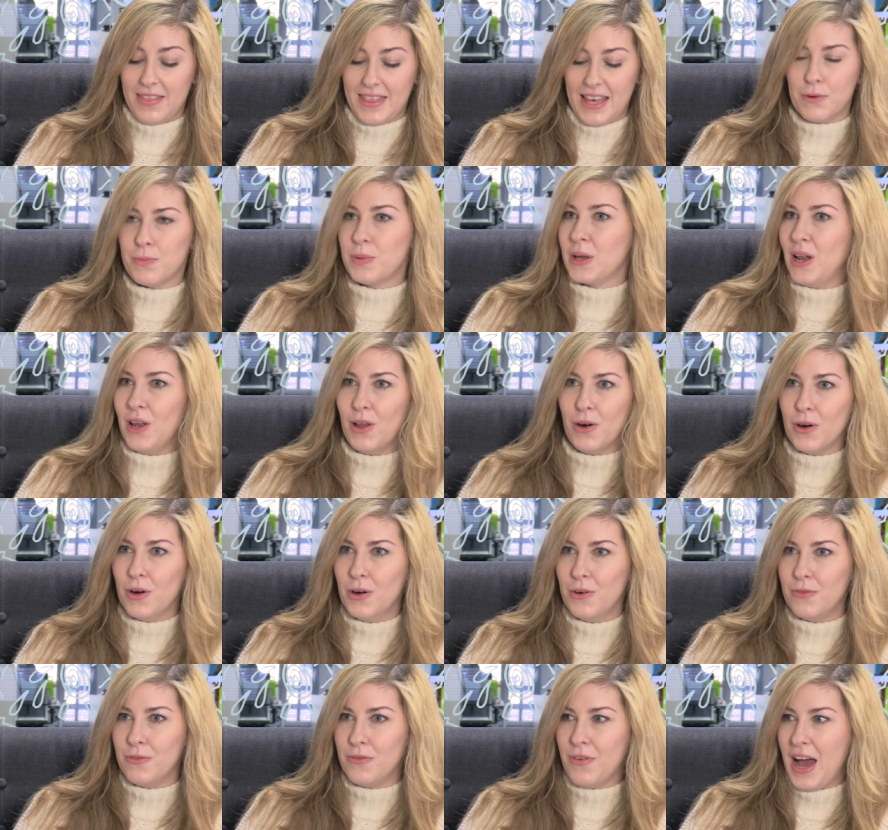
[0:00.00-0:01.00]
There'll be a lot
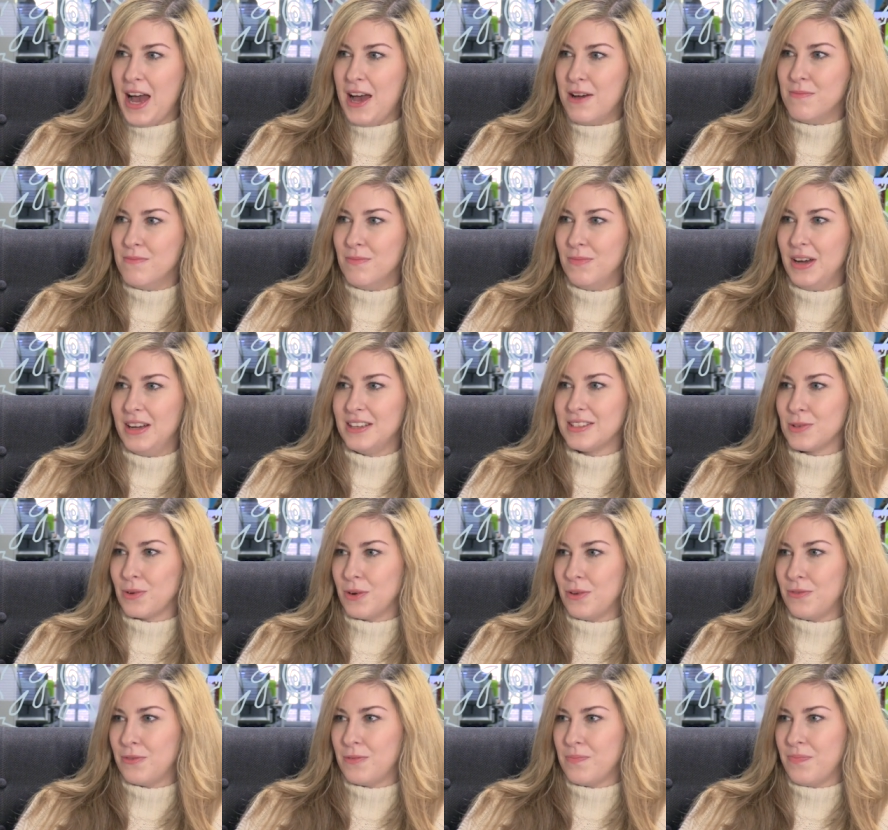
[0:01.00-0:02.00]
of
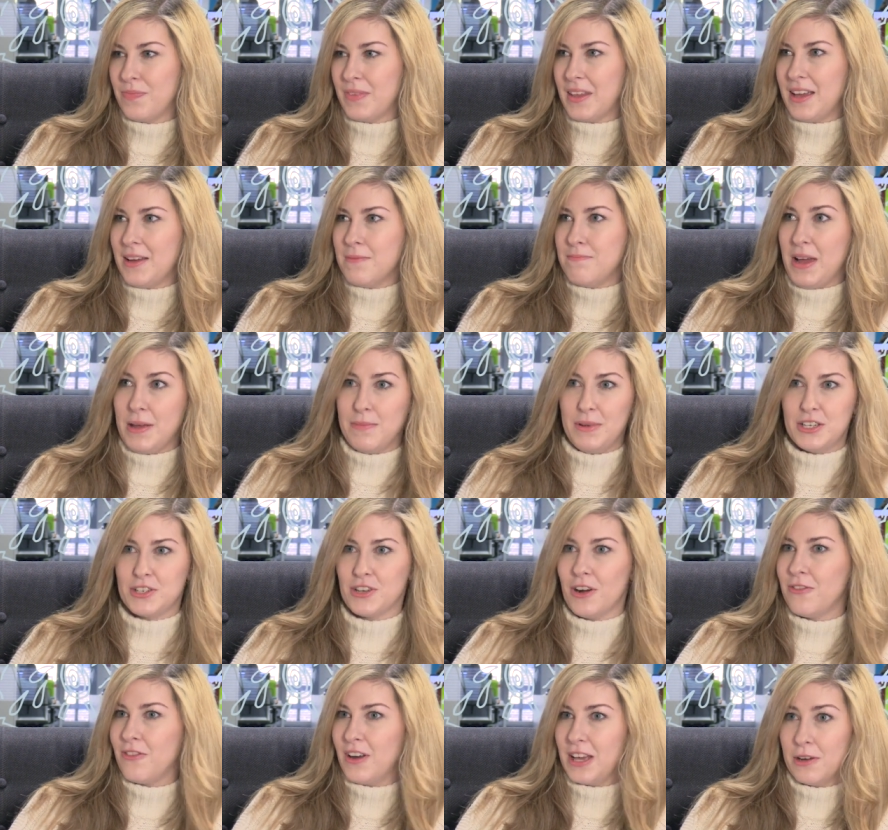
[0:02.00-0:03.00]
sort of maybe
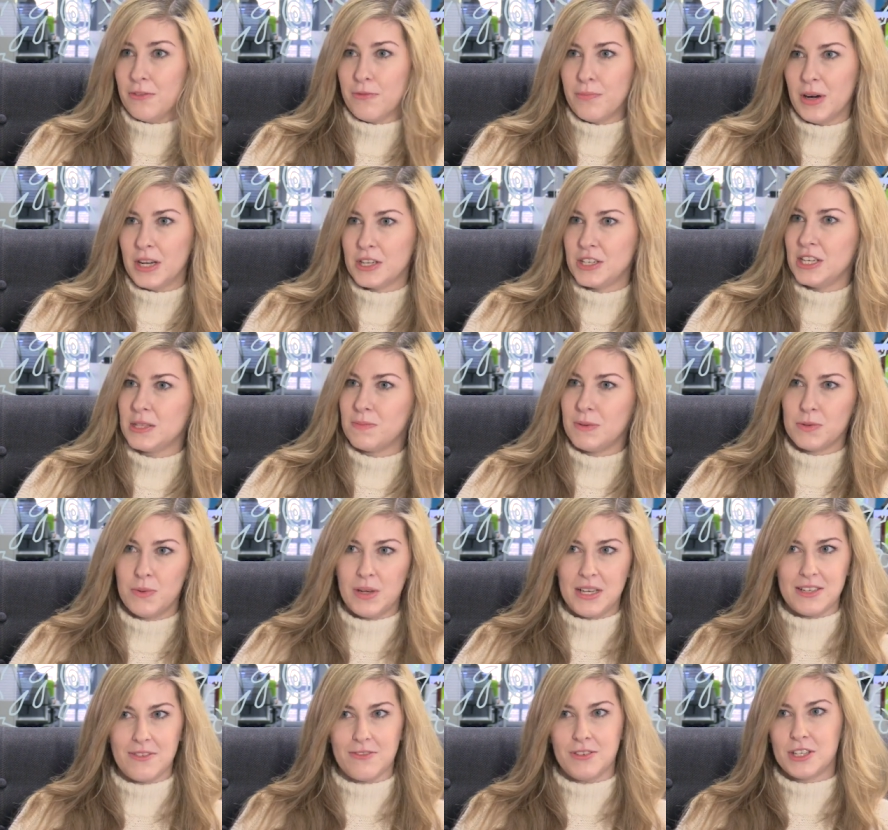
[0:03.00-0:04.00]
shuffling of budgets
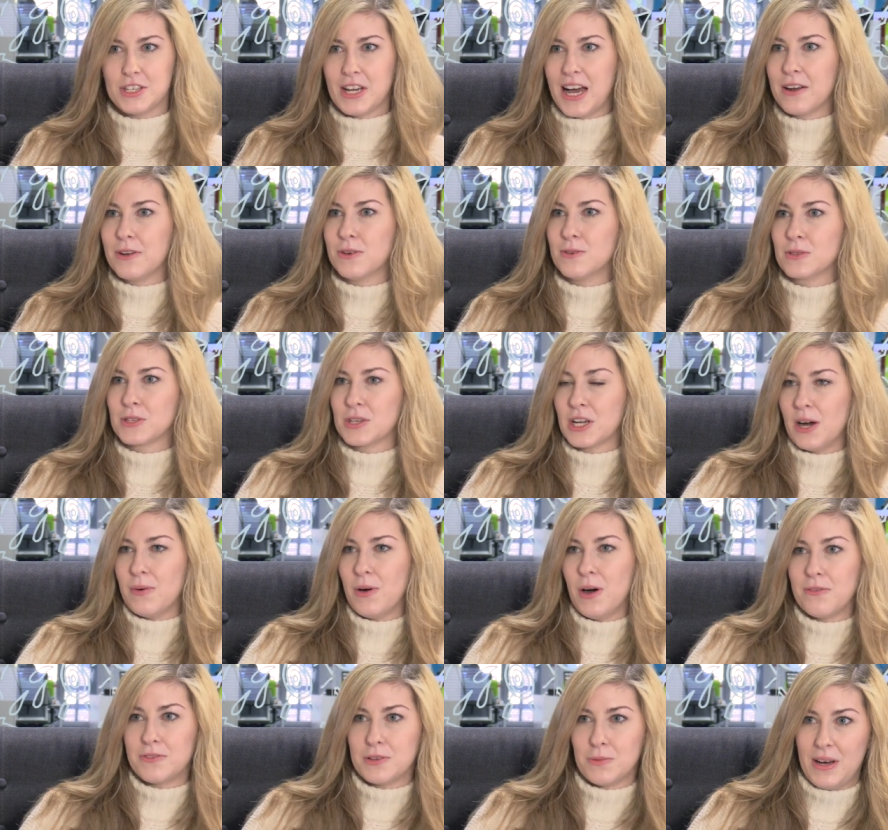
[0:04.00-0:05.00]
between different channels to
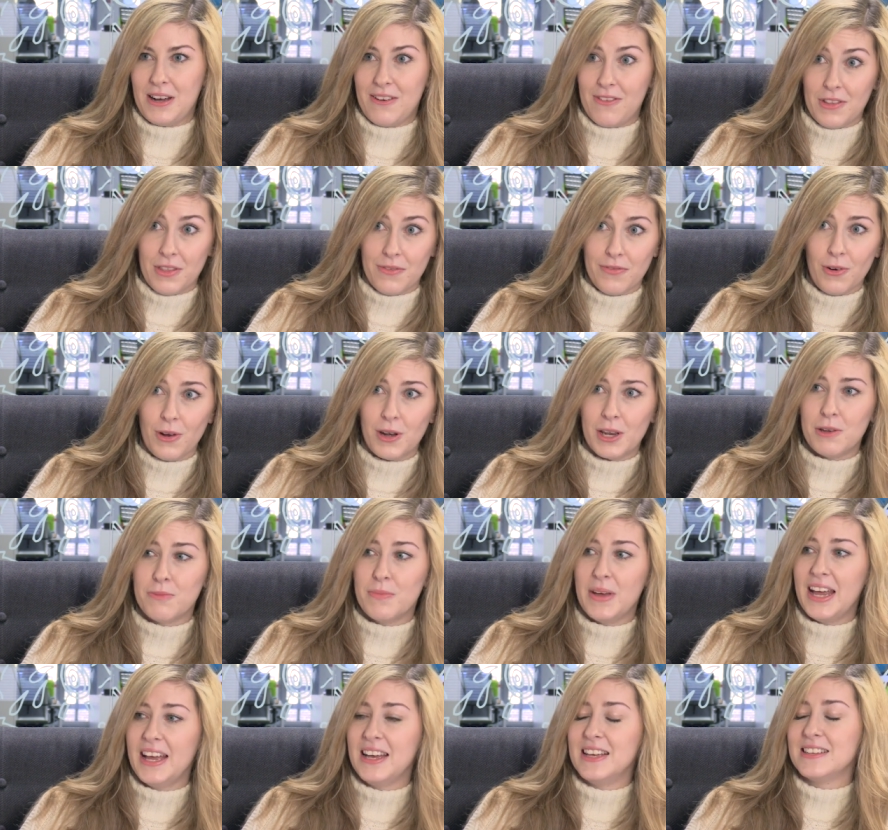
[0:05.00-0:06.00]
go after wherever the
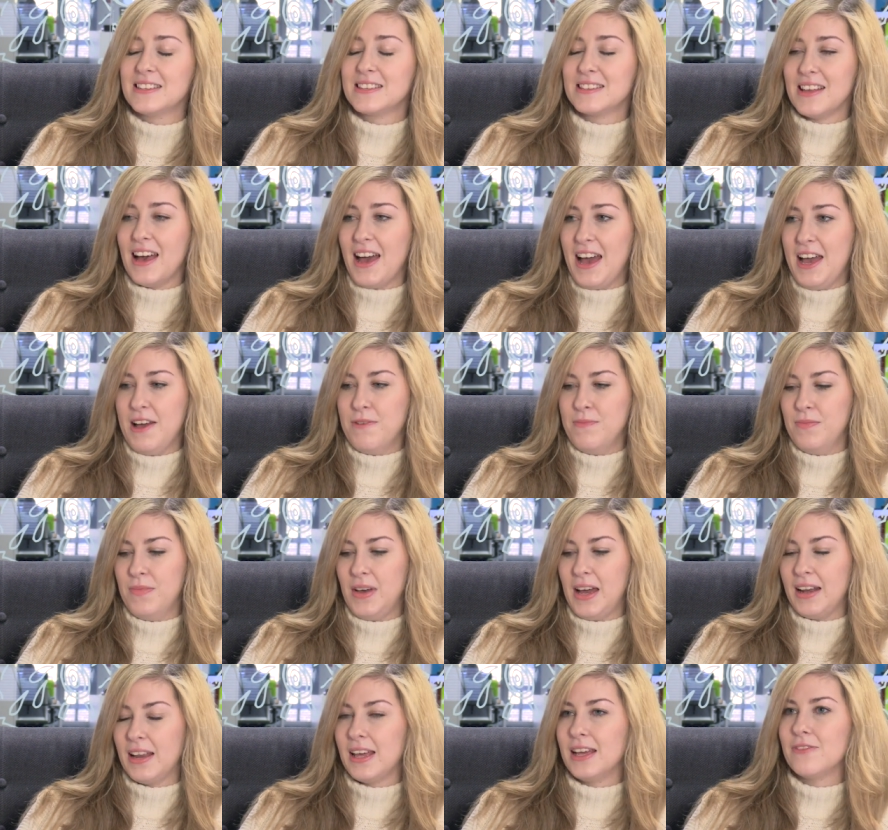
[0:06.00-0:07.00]
volume is,
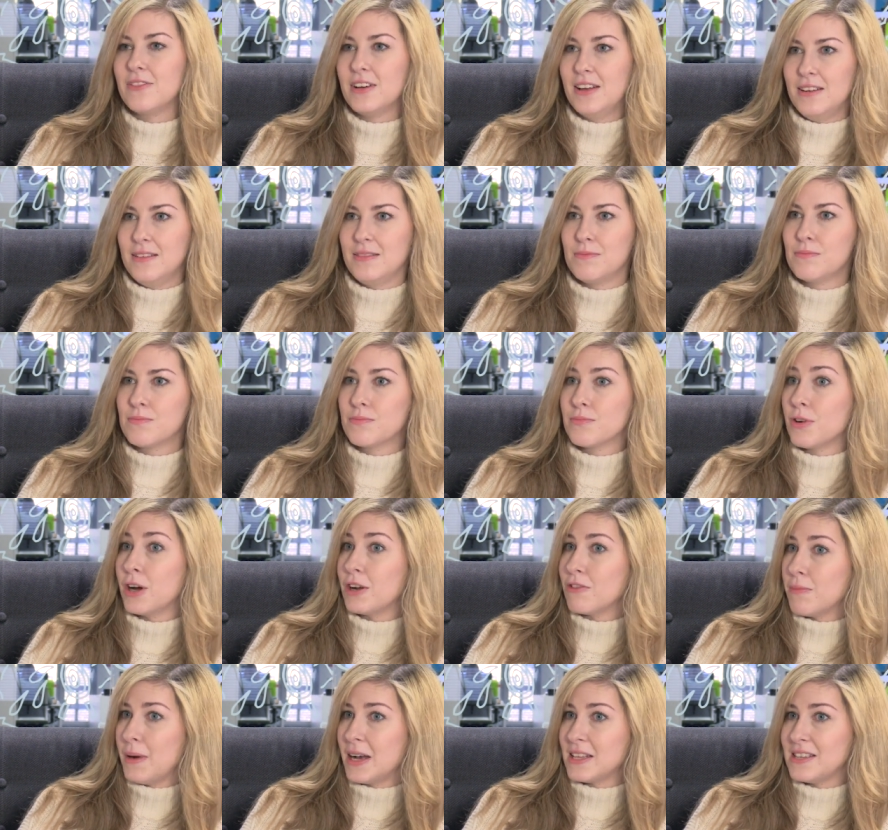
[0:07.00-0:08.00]
and even
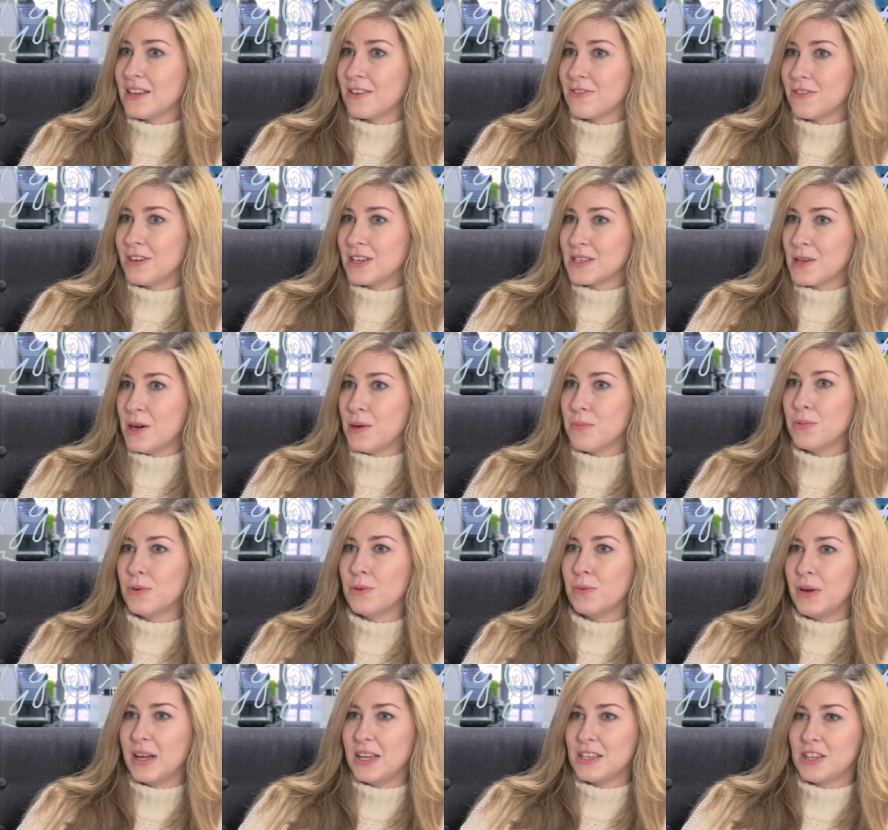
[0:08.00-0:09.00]
programmatic, for
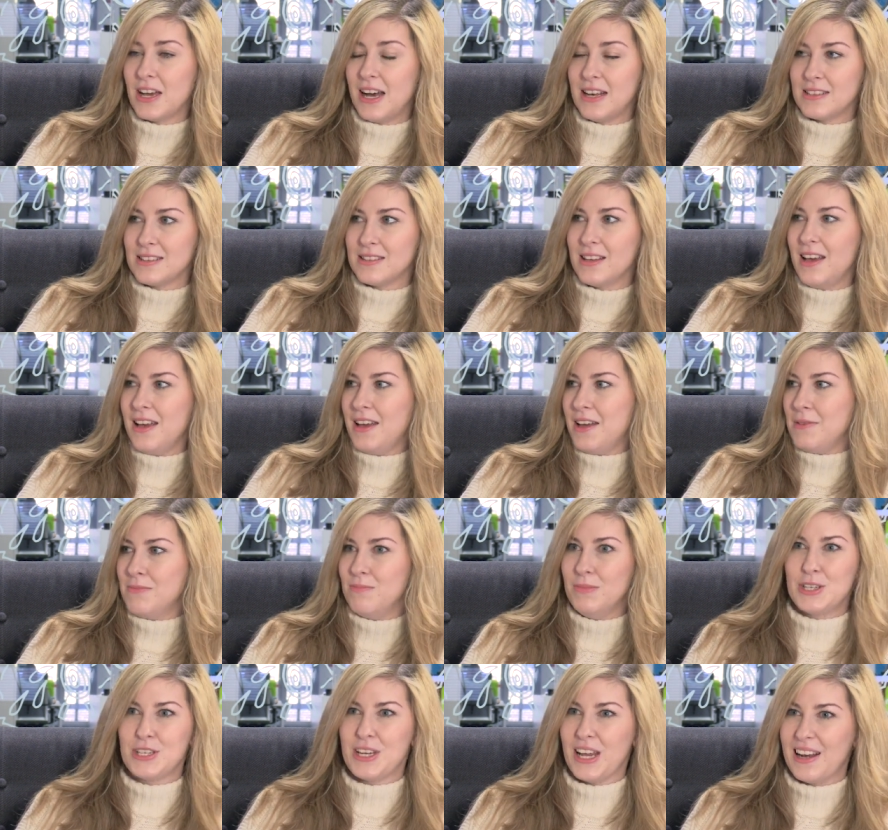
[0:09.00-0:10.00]
example, which has
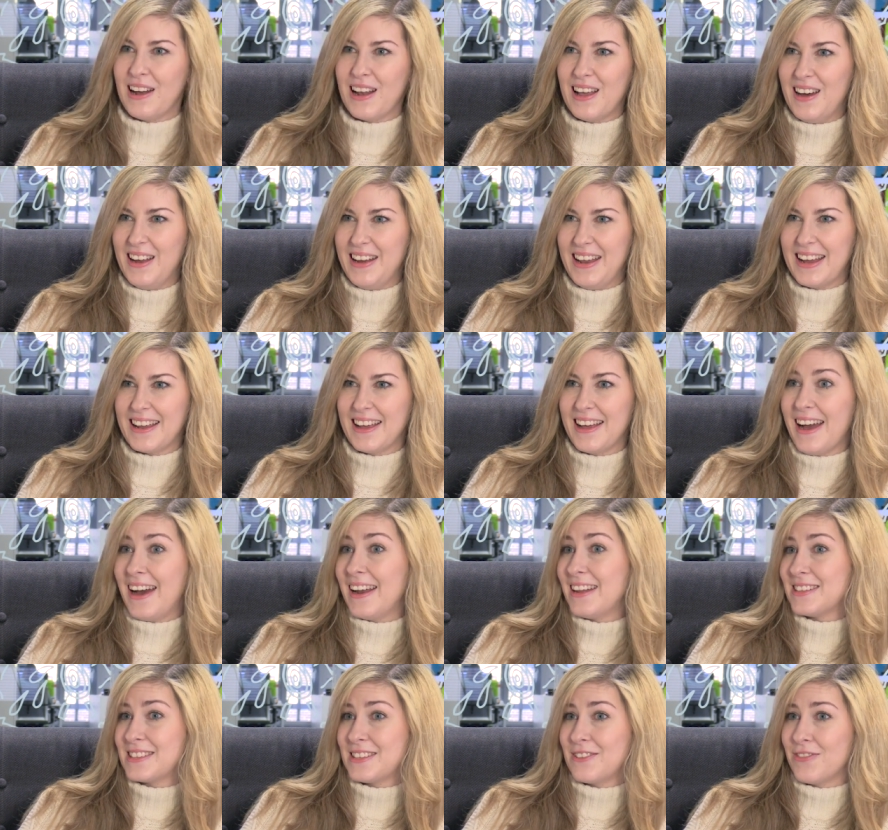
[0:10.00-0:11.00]
machine learning
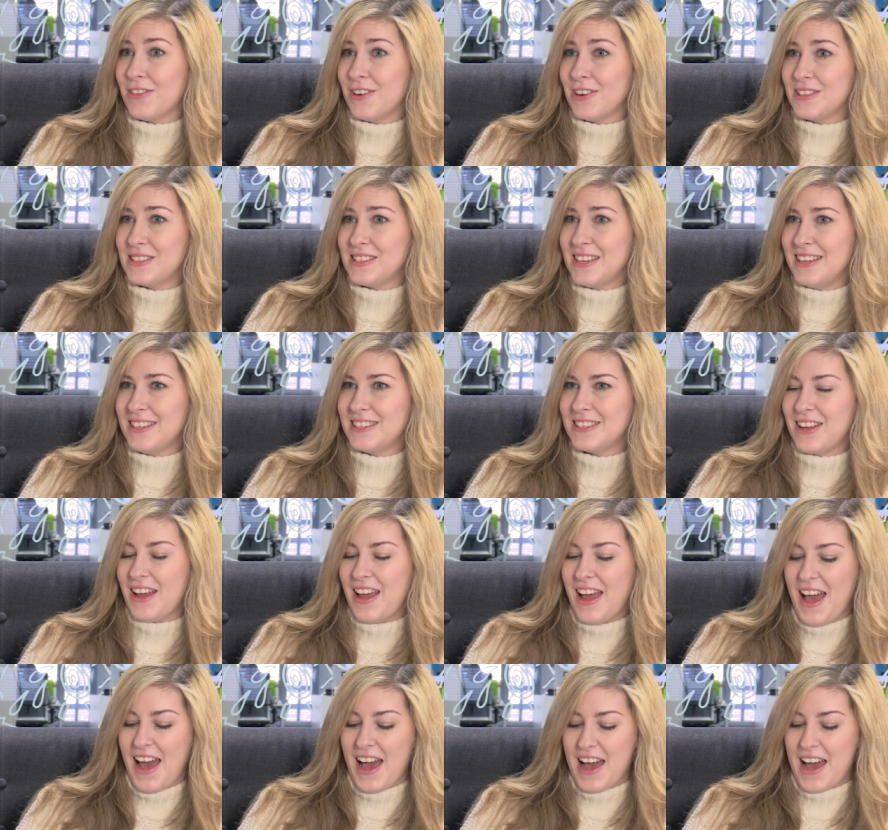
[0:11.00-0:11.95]
at its advantage,